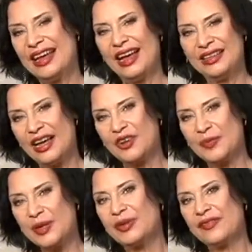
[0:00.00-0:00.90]
A lot of
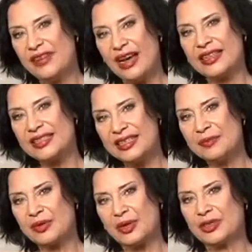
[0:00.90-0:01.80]
people have not
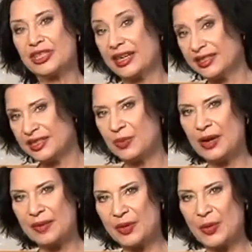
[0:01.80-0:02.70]
seen purple jade. So
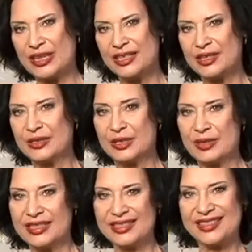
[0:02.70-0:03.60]
what I'm going to do is
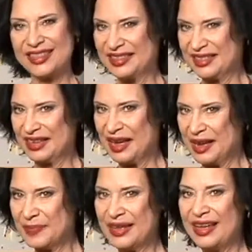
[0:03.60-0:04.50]
place this at the
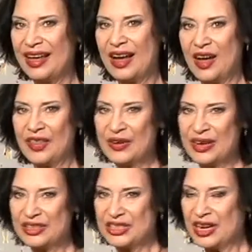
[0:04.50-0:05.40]
top on the
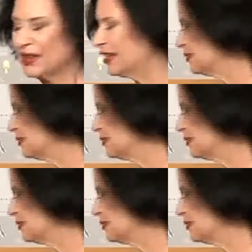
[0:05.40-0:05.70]
crown chakra